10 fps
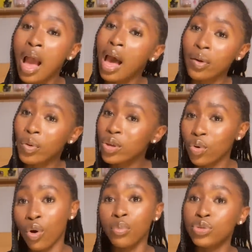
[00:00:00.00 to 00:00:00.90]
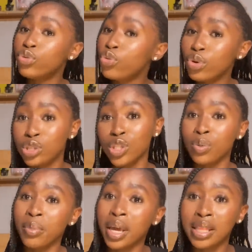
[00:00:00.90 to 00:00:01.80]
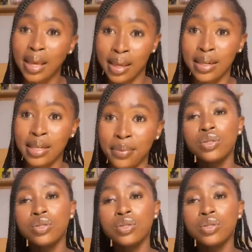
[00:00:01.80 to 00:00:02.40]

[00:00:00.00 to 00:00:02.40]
And when you come, you go to the supermarket and get them.